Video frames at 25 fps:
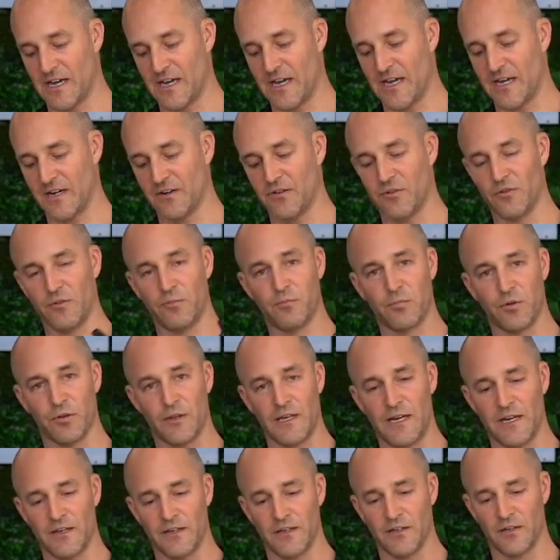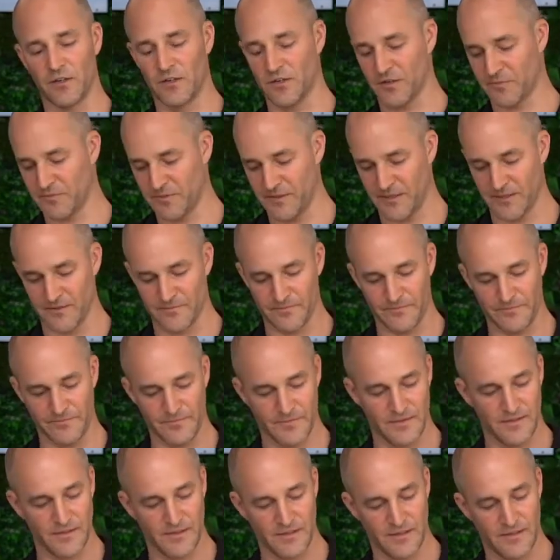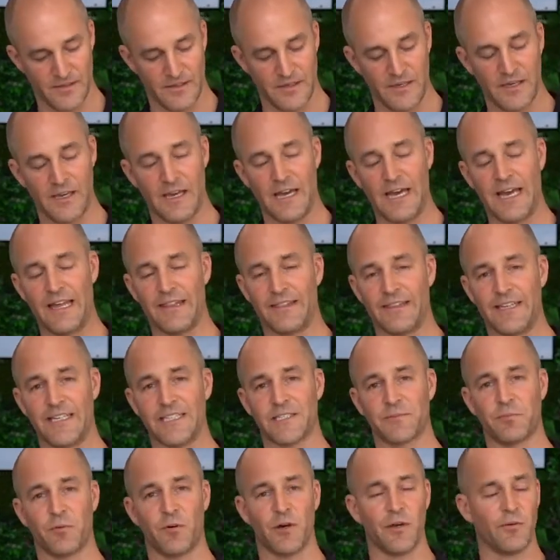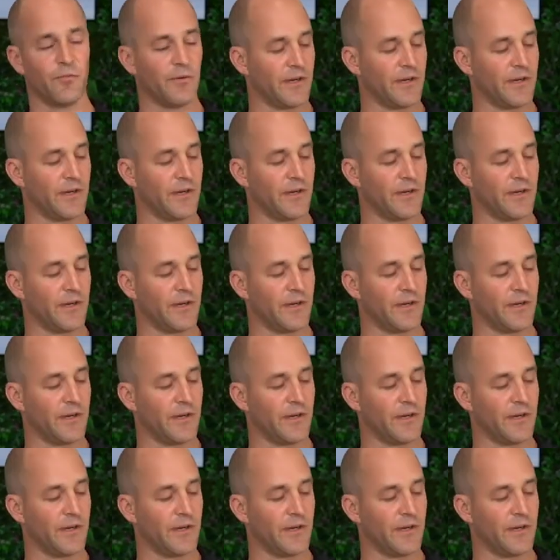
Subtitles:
angle, pull out your lock pin. At this point,